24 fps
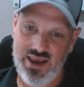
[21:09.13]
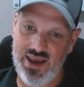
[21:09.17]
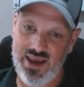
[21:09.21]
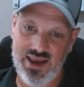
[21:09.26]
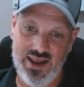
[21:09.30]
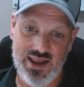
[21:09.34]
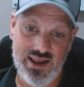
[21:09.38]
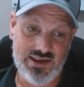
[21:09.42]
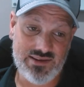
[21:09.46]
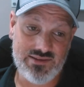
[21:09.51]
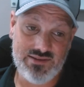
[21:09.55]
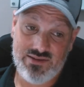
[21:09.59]

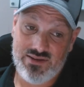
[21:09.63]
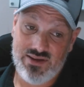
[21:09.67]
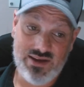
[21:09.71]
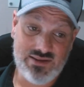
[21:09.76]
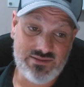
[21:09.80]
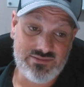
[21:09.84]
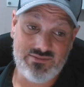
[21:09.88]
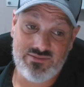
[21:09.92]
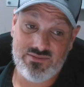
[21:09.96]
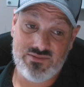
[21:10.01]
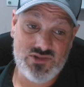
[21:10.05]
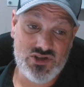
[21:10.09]
And
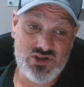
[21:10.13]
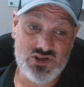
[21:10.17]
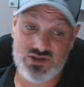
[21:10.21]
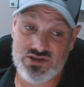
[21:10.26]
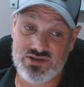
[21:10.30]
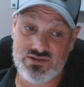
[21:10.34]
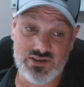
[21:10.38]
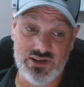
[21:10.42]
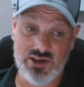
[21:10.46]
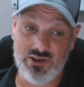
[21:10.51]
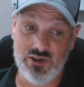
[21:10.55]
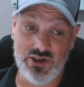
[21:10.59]
it
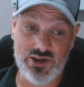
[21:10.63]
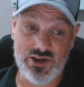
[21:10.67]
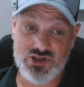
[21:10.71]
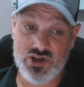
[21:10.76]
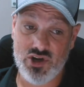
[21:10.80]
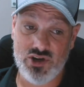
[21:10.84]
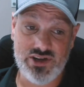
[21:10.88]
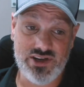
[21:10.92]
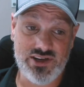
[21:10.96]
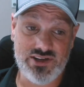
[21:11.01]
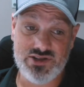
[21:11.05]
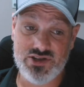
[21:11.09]
just literally
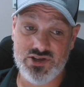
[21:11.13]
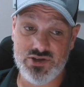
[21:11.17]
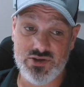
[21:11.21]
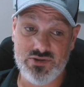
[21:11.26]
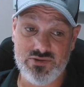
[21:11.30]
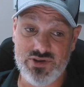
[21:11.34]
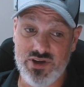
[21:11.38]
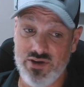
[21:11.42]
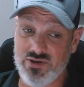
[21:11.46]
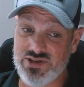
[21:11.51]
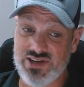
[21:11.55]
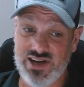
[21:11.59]
turned
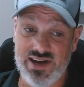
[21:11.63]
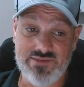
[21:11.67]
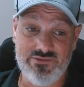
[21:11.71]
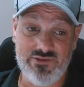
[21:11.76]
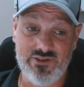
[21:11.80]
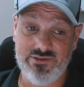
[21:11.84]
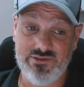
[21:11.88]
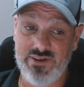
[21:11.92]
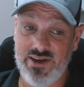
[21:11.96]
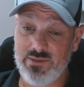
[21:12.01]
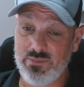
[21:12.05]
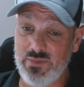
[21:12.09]
into no time
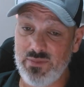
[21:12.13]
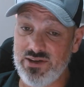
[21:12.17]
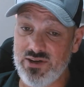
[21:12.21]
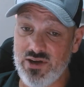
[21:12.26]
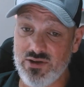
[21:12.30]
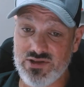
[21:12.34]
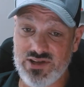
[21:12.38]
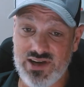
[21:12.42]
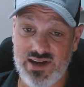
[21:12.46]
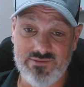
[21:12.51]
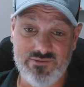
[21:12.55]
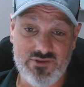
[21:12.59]
for family,
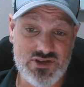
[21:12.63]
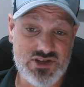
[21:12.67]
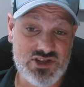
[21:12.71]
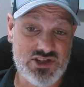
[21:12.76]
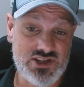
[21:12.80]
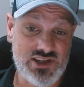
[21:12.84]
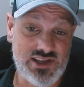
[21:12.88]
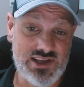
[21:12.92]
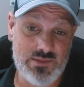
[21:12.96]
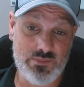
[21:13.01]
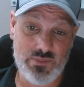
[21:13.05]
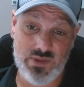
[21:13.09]
no time for
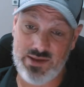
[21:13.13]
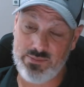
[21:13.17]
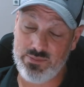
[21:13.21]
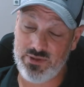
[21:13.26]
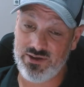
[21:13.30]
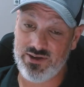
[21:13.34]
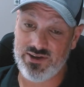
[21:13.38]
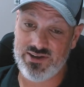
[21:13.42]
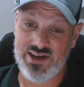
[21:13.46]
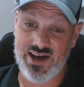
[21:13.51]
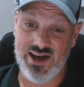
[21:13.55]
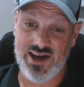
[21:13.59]
sleep.
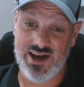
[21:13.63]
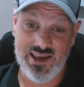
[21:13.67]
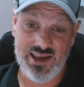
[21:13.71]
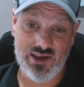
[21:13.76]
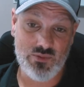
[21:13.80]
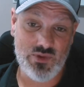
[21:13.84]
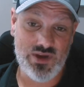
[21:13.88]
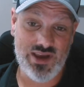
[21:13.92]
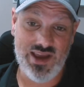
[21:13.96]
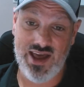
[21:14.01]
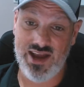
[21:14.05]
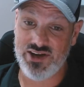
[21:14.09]
People are dying.
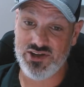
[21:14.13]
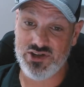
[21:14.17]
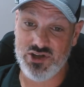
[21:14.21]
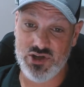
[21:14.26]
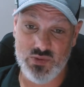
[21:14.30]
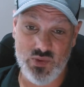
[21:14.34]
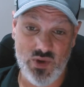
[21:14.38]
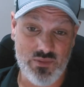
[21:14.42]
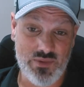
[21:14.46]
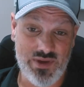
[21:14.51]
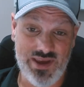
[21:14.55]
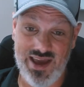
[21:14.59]
We got to
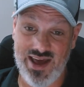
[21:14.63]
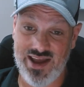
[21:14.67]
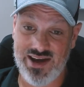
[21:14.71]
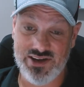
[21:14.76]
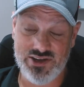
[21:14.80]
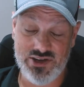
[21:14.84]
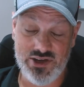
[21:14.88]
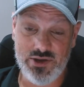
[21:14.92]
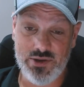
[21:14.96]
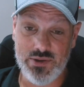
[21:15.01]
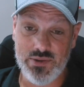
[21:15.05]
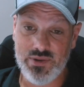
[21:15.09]
do what we got to
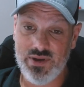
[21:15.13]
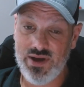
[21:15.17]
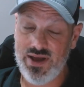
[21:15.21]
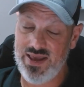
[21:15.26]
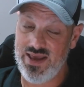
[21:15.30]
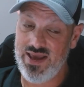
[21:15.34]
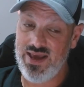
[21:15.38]
do.